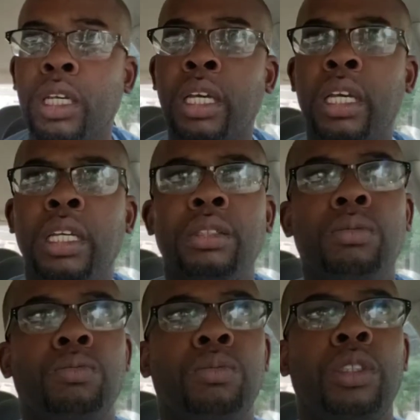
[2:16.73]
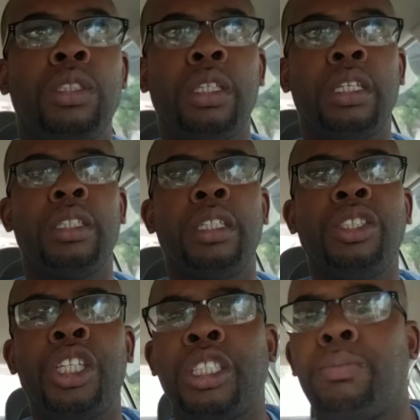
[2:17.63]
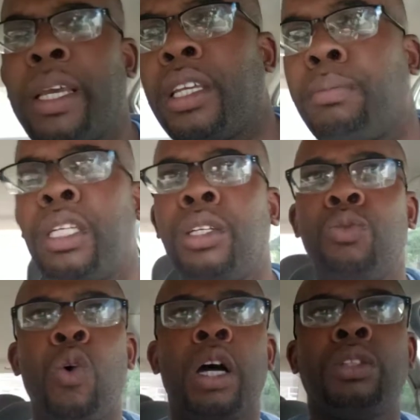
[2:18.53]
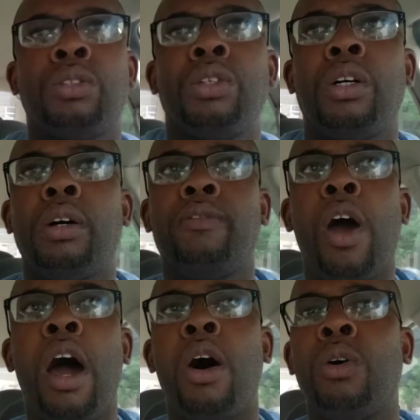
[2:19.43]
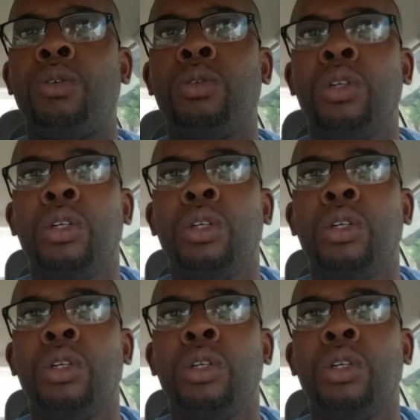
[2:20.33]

And th that's just making me wonder um, for all